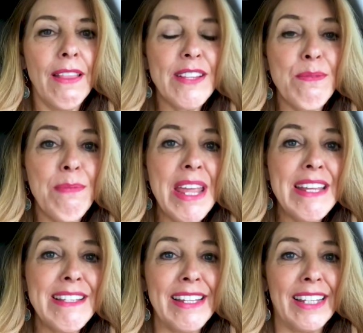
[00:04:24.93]
That's
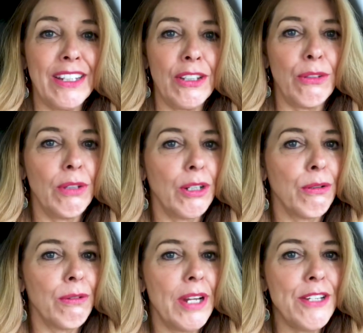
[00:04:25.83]
amazing. You look
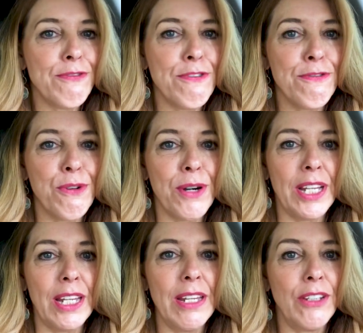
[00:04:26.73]
great for
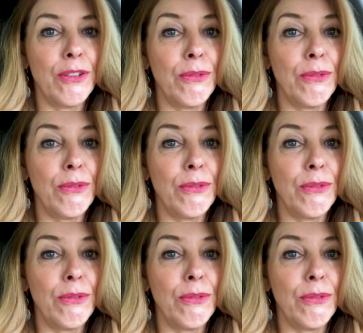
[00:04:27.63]
40.